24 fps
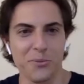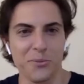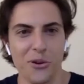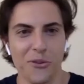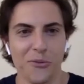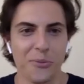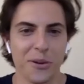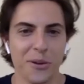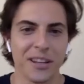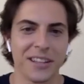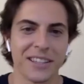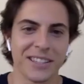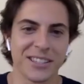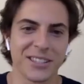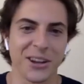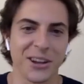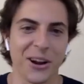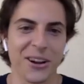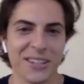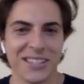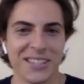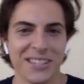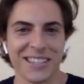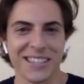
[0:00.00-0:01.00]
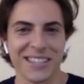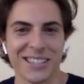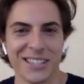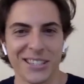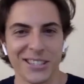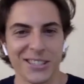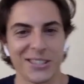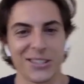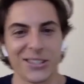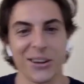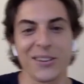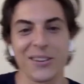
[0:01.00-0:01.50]
movement
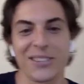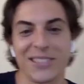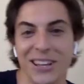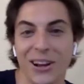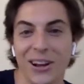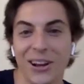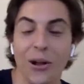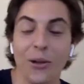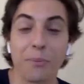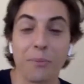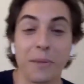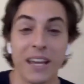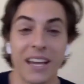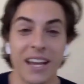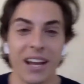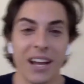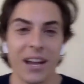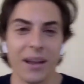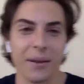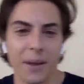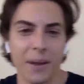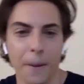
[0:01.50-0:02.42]
starts, it all becomes,